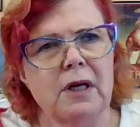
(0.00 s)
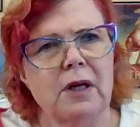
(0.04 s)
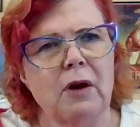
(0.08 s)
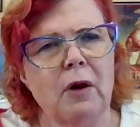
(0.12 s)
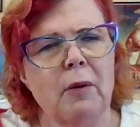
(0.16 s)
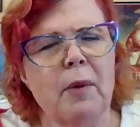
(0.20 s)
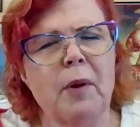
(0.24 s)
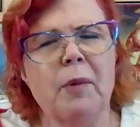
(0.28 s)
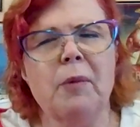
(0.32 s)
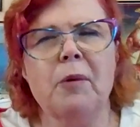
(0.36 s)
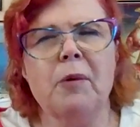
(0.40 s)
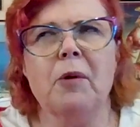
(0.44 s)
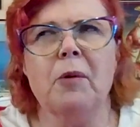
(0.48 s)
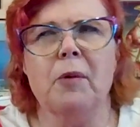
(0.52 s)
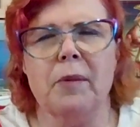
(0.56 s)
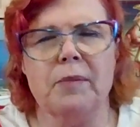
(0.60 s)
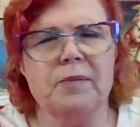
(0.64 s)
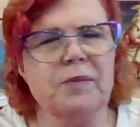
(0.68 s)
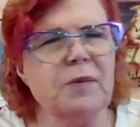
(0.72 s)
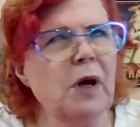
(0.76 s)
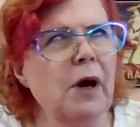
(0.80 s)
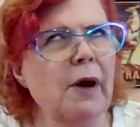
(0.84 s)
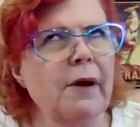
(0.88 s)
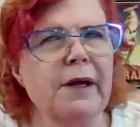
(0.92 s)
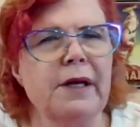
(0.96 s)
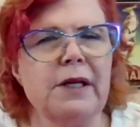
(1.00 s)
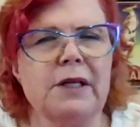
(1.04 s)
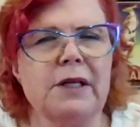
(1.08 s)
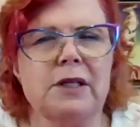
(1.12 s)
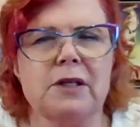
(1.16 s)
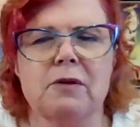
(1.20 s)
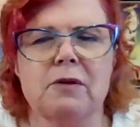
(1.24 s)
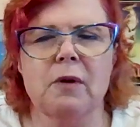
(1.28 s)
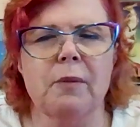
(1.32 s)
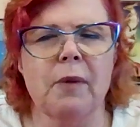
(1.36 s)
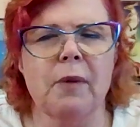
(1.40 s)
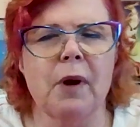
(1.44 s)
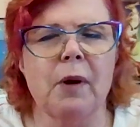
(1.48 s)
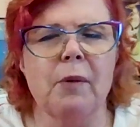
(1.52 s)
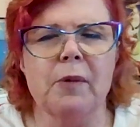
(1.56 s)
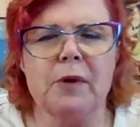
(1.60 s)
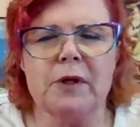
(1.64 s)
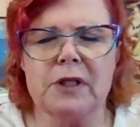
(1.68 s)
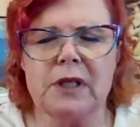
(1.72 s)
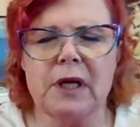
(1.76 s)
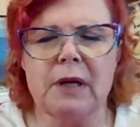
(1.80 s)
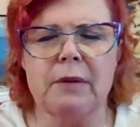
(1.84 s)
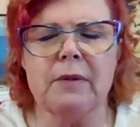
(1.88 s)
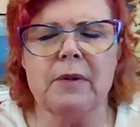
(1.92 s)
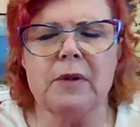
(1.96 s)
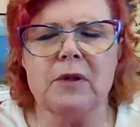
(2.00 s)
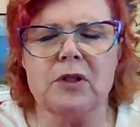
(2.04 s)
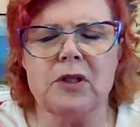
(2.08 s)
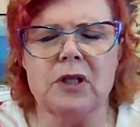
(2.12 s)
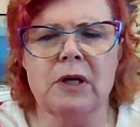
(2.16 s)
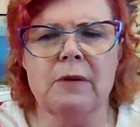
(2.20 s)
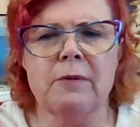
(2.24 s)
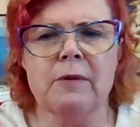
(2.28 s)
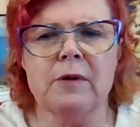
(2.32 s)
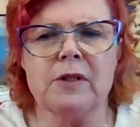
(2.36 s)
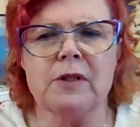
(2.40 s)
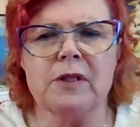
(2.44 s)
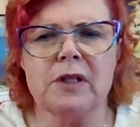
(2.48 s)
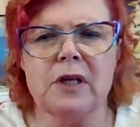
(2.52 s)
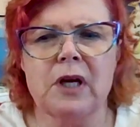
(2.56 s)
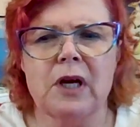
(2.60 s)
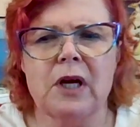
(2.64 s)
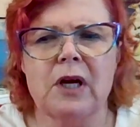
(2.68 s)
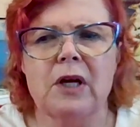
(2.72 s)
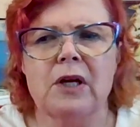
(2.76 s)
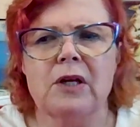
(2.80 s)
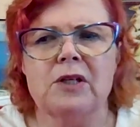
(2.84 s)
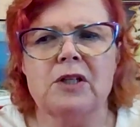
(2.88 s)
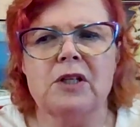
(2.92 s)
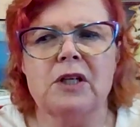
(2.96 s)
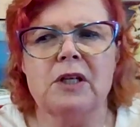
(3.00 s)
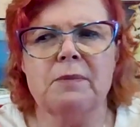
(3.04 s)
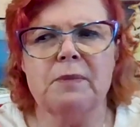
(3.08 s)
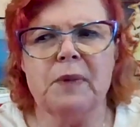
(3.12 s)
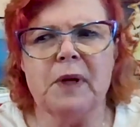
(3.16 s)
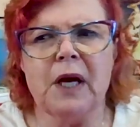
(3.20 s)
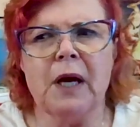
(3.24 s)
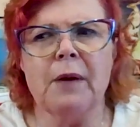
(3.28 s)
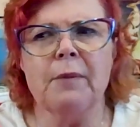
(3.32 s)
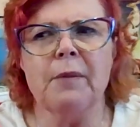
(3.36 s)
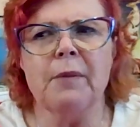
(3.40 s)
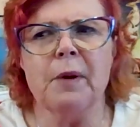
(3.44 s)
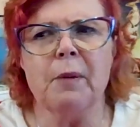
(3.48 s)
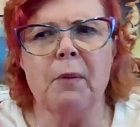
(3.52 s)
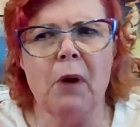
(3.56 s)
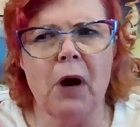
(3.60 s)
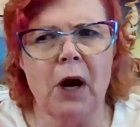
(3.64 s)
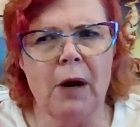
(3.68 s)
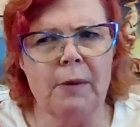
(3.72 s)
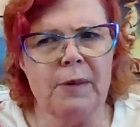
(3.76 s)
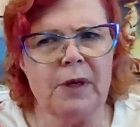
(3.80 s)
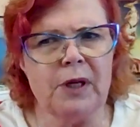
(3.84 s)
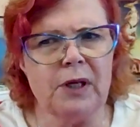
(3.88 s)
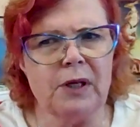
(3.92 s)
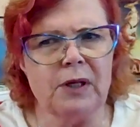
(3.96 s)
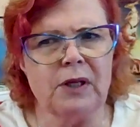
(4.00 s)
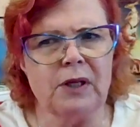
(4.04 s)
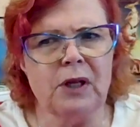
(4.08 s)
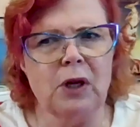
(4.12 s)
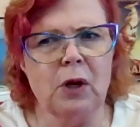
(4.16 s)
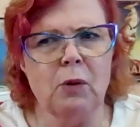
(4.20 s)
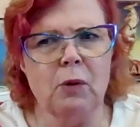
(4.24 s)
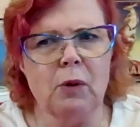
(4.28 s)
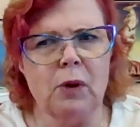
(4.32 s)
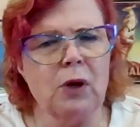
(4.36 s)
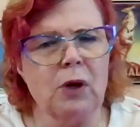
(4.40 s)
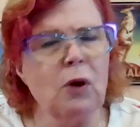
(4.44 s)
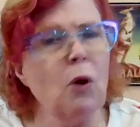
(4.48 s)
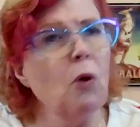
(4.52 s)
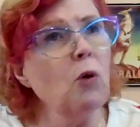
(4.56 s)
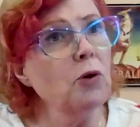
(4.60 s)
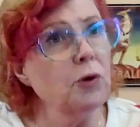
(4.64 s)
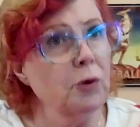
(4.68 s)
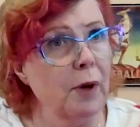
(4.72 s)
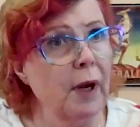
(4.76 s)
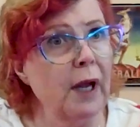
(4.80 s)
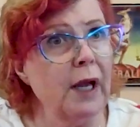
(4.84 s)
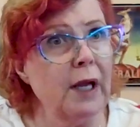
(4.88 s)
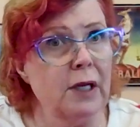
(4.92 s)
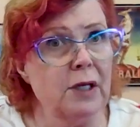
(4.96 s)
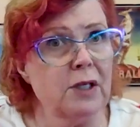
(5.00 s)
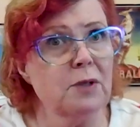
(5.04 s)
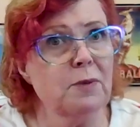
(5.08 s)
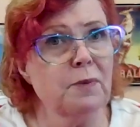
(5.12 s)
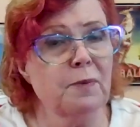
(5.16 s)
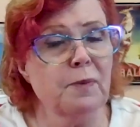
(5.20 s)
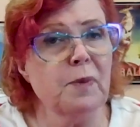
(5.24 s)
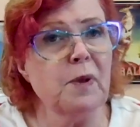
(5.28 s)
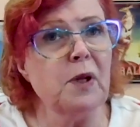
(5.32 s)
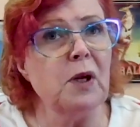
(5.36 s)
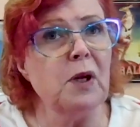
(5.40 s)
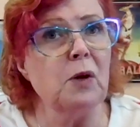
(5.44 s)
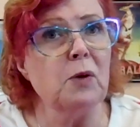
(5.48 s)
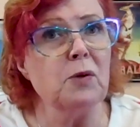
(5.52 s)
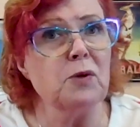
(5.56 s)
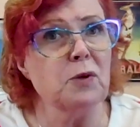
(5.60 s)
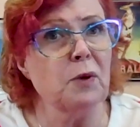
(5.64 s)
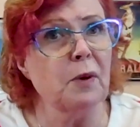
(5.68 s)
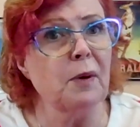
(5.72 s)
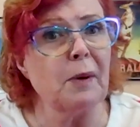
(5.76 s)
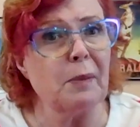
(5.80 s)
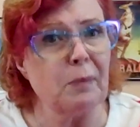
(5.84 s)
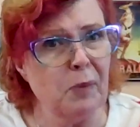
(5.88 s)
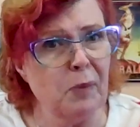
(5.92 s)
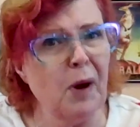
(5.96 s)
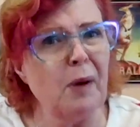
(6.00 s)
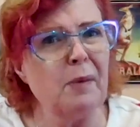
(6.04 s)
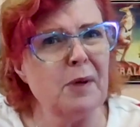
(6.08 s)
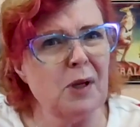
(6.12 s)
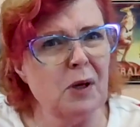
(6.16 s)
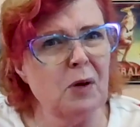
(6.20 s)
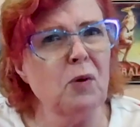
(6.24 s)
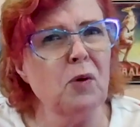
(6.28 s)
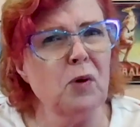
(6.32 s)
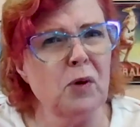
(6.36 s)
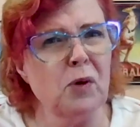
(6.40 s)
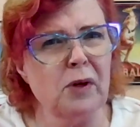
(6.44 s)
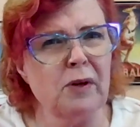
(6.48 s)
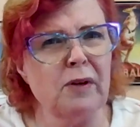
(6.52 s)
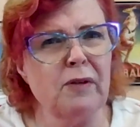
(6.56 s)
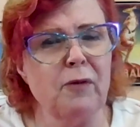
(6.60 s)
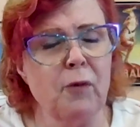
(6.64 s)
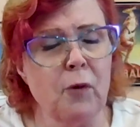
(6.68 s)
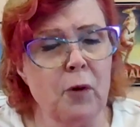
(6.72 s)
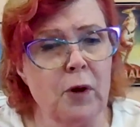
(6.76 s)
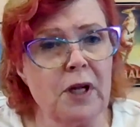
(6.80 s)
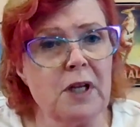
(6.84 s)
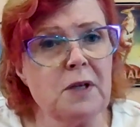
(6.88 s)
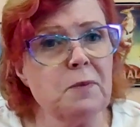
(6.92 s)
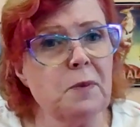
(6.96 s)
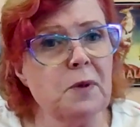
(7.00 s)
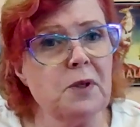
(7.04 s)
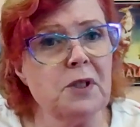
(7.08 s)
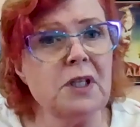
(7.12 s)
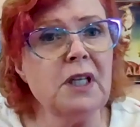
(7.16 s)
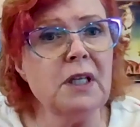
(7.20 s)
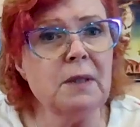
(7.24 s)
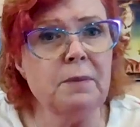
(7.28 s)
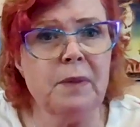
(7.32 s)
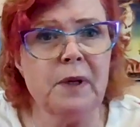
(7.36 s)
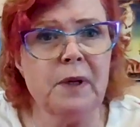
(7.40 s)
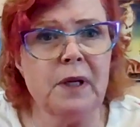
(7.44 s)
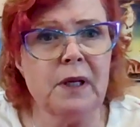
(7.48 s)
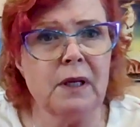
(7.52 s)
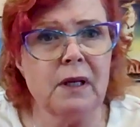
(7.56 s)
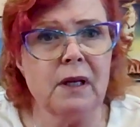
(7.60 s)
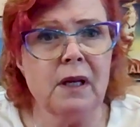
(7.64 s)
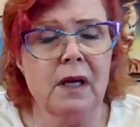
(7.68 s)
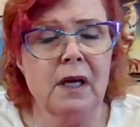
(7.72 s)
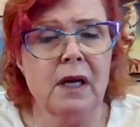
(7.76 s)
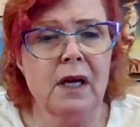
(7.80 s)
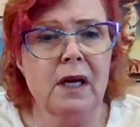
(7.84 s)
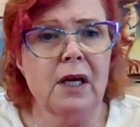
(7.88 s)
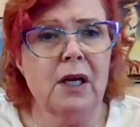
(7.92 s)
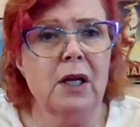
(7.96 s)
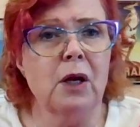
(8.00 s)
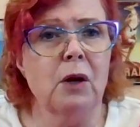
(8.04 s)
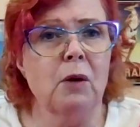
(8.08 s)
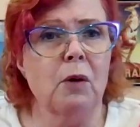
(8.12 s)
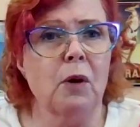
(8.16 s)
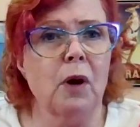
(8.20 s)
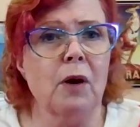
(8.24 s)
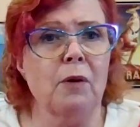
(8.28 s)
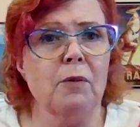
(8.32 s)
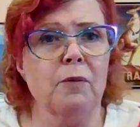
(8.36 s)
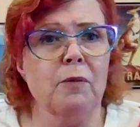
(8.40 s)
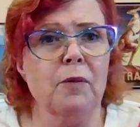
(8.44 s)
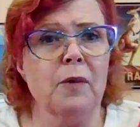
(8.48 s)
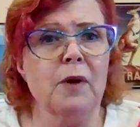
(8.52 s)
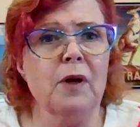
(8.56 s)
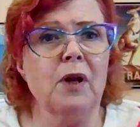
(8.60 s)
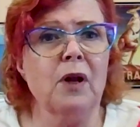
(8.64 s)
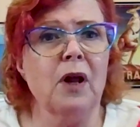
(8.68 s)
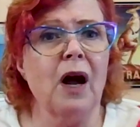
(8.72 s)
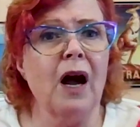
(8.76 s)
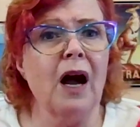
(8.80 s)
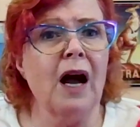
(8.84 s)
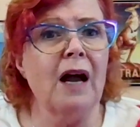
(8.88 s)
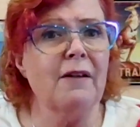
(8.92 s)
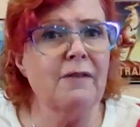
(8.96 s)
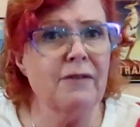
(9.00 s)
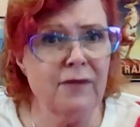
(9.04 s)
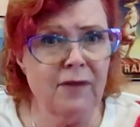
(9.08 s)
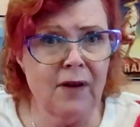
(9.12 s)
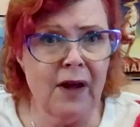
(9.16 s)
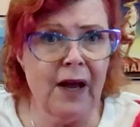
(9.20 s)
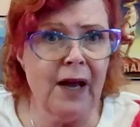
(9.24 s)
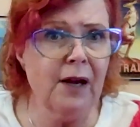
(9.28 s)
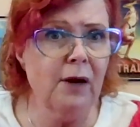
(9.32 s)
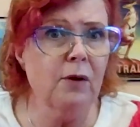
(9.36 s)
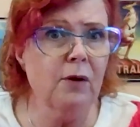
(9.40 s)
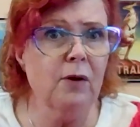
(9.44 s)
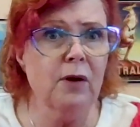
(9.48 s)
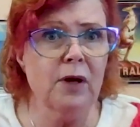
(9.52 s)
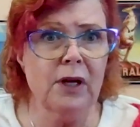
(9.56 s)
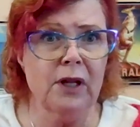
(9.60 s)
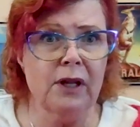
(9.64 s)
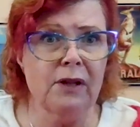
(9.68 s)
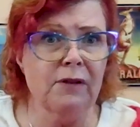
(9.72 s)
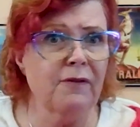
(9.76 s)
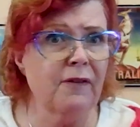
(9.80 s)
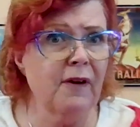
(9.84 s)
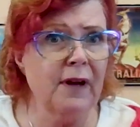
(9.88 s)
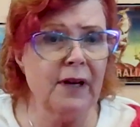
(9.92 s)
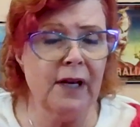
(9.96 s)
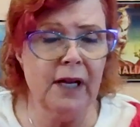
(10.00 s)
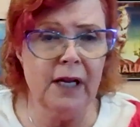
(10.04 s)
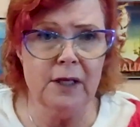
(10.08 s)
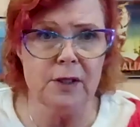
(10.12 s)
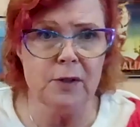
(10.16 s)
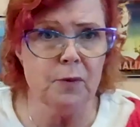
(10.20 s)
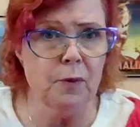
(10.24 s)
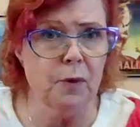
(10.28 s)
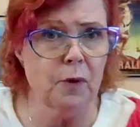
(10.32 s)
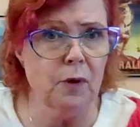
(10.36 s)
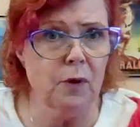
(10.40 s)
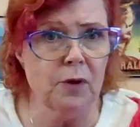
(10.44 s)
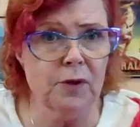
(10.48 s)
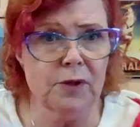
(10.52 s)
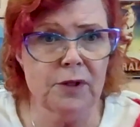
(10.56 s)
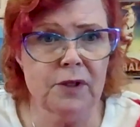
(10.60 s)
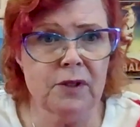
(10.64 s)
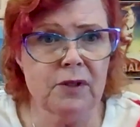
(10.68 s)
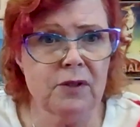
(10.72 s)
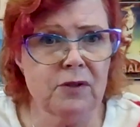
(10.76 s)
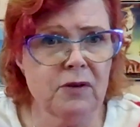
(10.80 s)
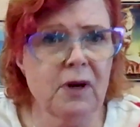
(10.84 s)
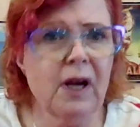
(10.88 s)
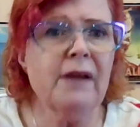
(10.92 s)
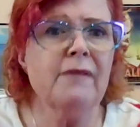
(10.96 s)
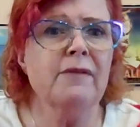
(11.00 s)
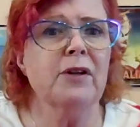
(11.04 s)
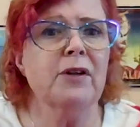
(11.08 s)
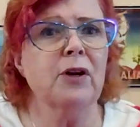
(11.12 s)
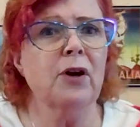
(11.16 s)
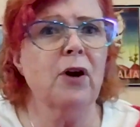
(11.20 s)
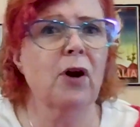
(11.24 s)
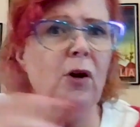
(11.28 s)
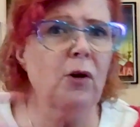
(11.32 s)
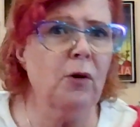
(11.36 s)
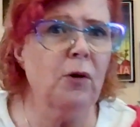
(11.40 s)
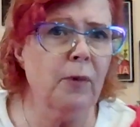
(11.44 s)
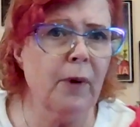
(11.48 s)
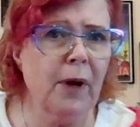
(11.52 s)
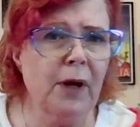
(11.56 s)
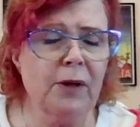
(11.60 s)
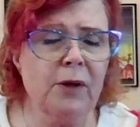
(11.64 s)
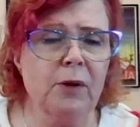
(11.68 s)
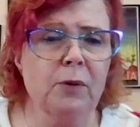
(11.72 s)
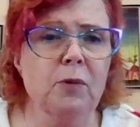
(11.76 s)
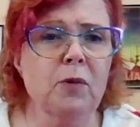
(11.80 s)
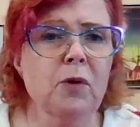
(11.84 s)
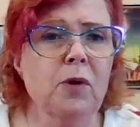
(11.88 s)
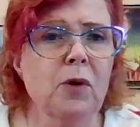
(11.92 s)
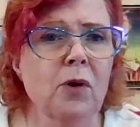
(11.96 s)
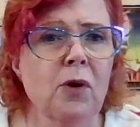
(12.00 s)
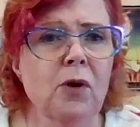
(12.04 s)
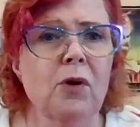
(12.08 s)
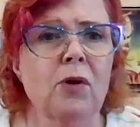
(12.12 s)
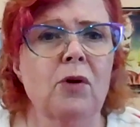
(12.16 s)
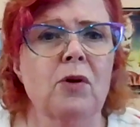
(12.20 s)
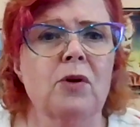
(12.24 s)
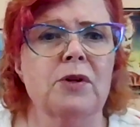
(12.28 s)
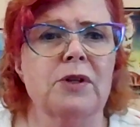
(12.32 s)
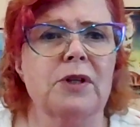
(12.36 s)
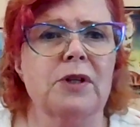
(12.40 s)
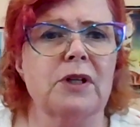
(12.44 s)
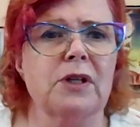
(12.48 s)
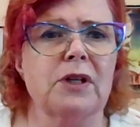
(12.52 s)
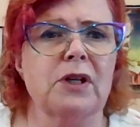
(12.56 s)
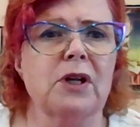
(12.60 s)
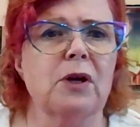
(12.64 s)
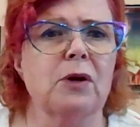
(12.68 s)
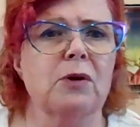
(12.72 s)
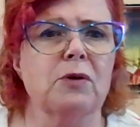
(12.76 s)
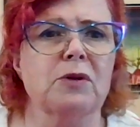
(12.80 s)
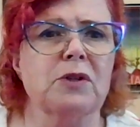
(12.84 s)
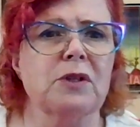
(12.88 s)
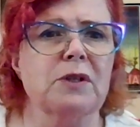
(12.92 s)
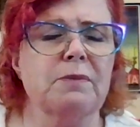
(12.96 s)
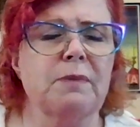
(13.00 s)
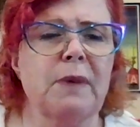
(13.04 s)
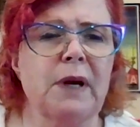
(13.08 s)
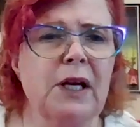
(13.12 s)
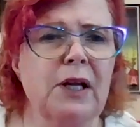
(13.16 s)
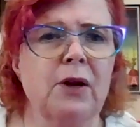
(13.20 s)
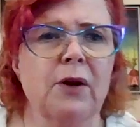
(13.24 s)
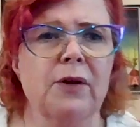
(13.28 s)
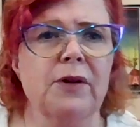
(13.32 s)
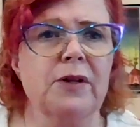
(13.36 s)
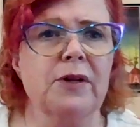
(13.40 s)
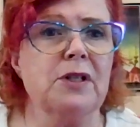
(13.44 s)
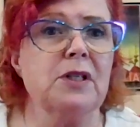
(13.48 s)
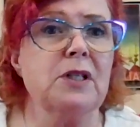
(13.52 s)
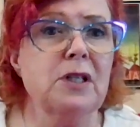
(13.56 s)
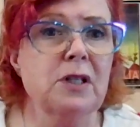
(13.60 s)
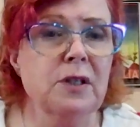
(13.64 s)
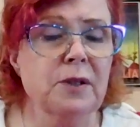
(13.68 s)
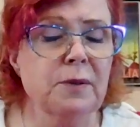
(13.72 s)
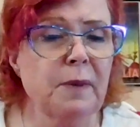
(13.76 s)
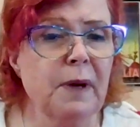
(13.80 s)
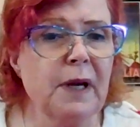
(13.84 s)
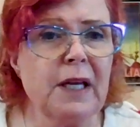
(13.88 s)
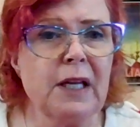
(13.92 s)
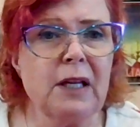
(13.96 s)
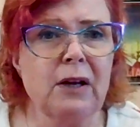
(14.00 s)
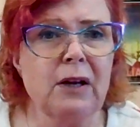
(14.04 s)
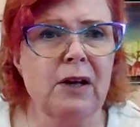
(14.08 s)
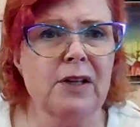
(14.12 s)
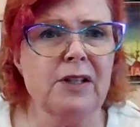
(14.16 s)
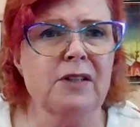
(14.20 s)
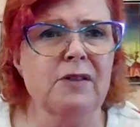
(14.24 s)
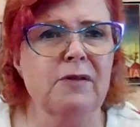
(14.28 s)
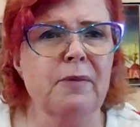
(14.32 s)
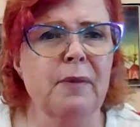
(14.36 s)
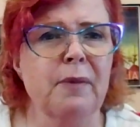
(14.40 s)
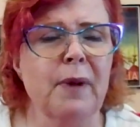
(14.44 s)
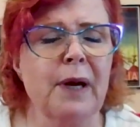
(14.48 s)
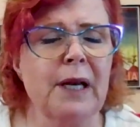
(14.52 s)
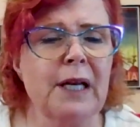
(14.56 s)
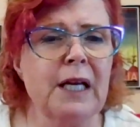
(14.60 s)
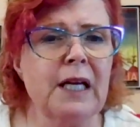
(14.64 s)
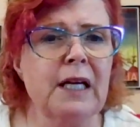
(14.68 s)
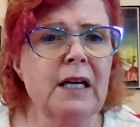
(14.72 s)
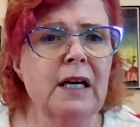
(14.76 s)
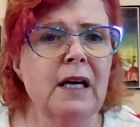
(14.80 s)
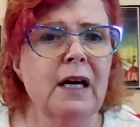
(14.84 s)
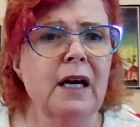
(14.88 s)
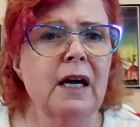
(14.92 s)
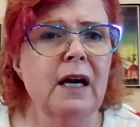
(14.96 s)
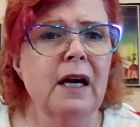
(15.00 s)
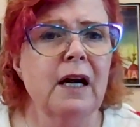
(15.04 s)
I remember talking a mom one time and she had become a mom at, an older age, sort of probably early 40s, but she had been a real high flyer in the finance world, traveling all around the world and, just making all these deals, making lots of money.